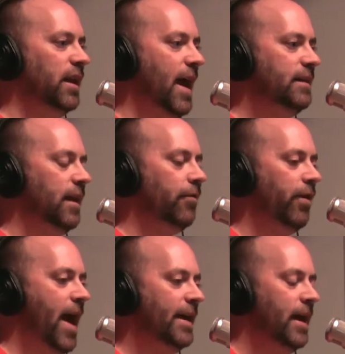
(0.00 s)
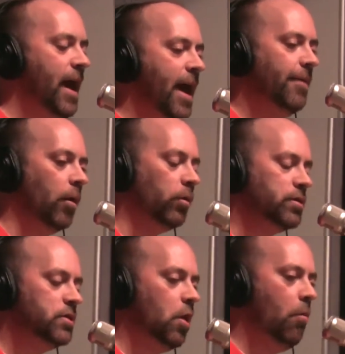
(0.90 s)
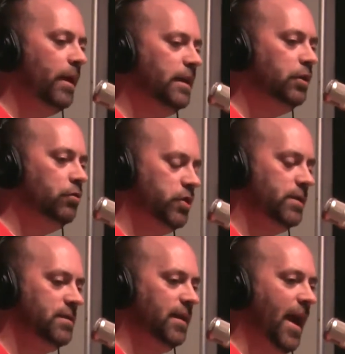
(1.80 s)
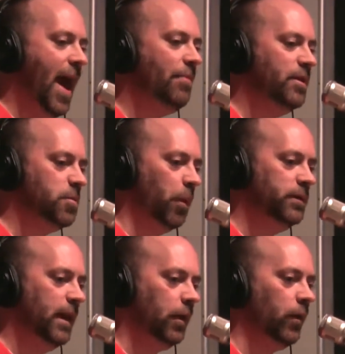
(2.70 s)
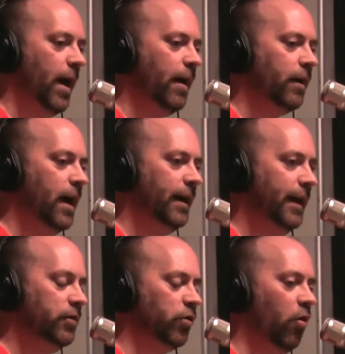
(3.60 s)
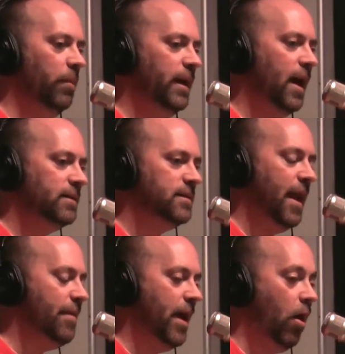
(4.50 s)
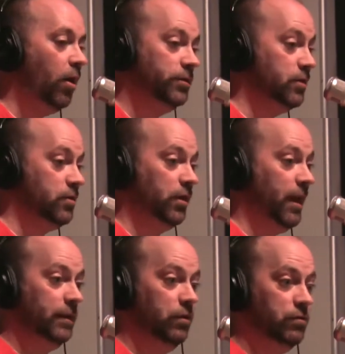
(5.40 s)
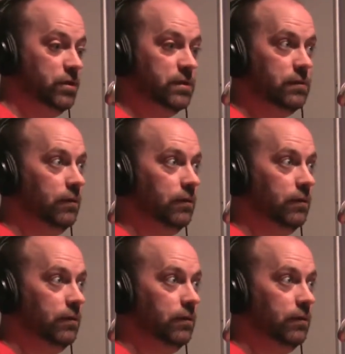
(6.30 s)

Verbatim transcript: night the other night, and there were so many douches that had this particular haircut. It drove me nuts, and they all just look like douches.